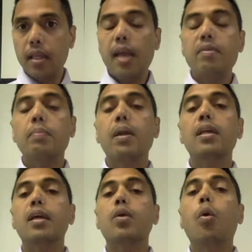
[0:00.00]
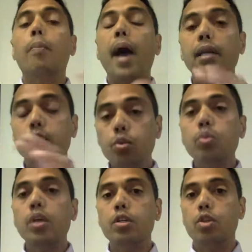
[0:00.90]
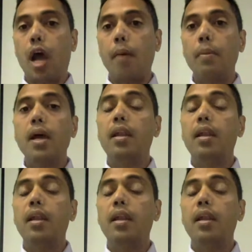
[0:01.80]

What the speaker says: Then everybody can go back to their job.